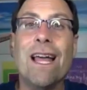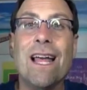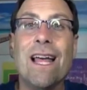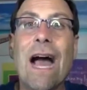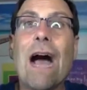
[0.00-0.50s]

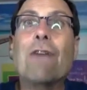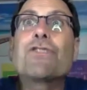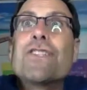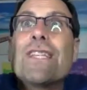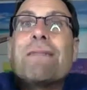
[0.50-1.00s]
how
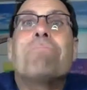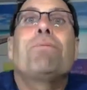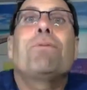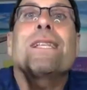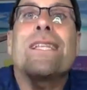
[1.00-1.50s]

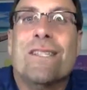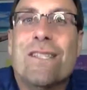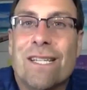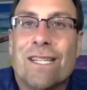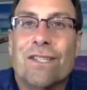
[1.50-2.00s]
simple is
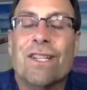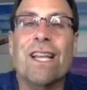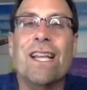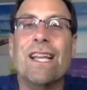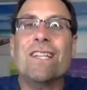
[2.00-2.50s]
this?
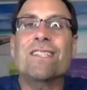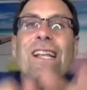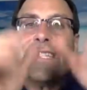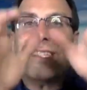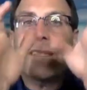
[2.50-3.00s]
It's
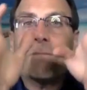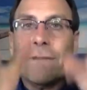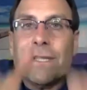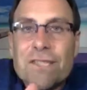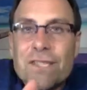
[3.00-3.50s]
not
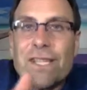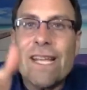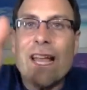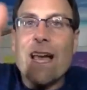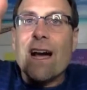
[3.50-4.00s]

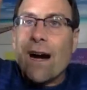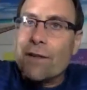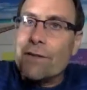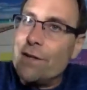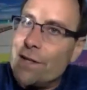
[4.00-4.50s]
simplicity
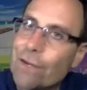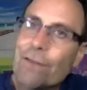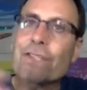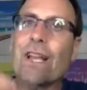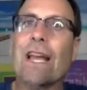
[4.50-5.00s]
on the near
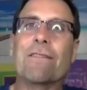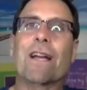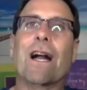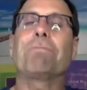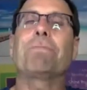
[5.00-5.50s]
side of
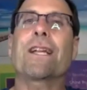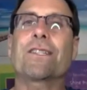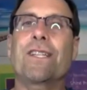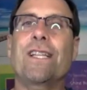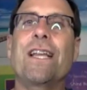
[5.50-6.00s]

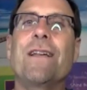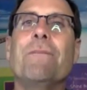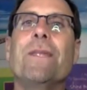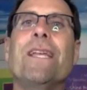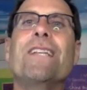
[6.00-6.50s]
complexity.
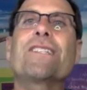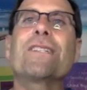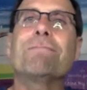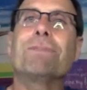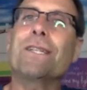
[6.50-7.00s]
It's
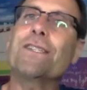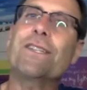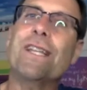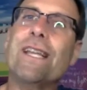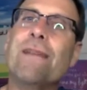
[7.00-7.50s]

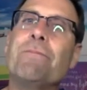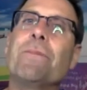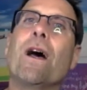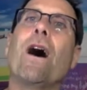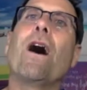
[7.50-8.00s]
simplicity
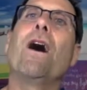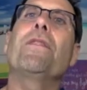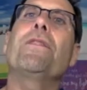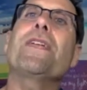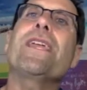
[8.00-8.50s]

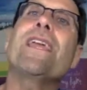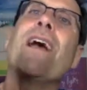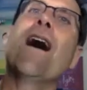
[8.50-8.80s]
on the